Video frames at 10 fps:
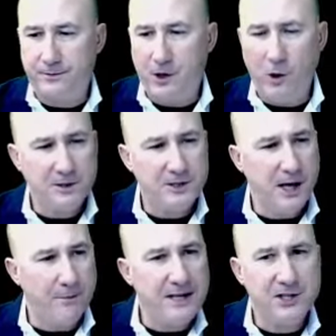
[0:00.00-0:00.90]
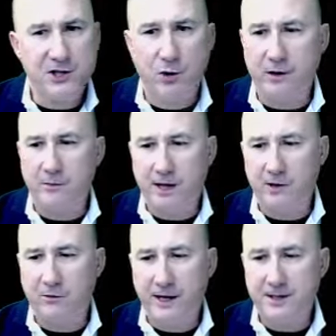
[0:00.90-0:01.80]
Hope it's not me snoring, by the
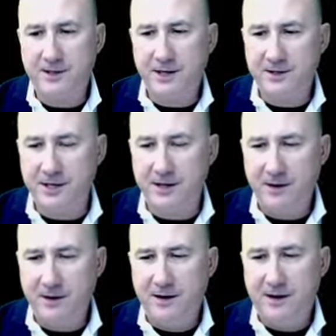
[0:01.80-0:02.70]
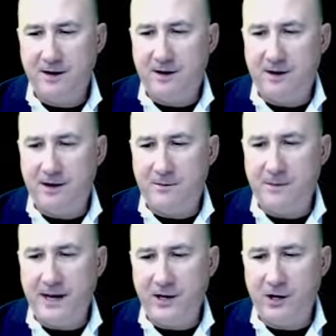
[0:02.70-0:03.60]
way. I see you
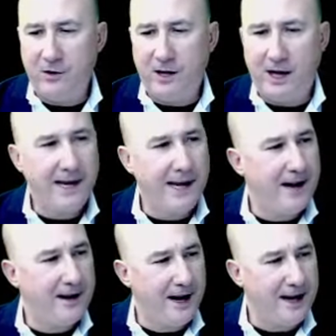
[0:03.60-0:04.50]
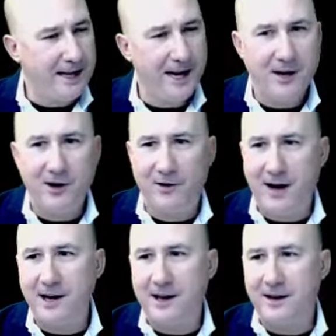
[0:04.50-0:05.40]
made a note. I can't hear
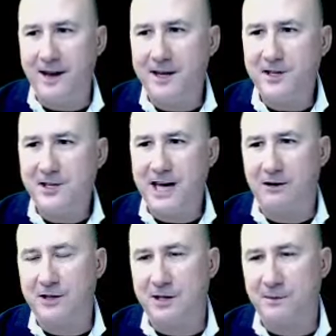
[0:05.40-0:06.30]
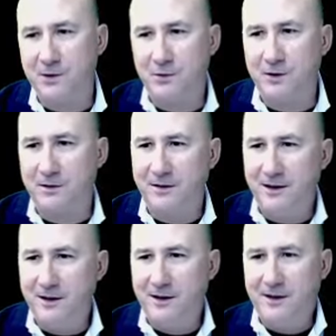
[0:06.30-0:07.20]
any sound because I'm doing
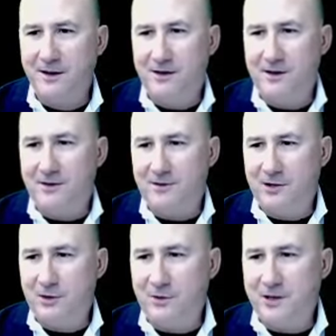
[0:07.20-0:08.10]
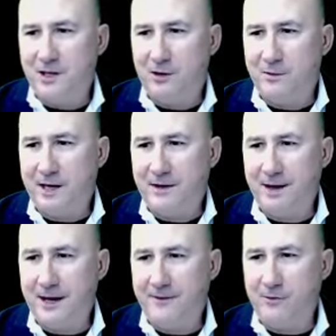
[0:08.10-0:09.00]
the deal, but I
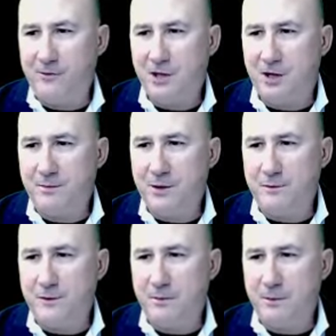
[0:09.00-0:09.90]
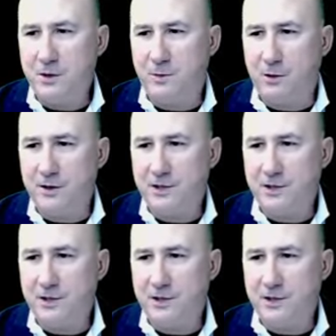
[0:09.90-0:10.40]
think everyone's on mute for the most part.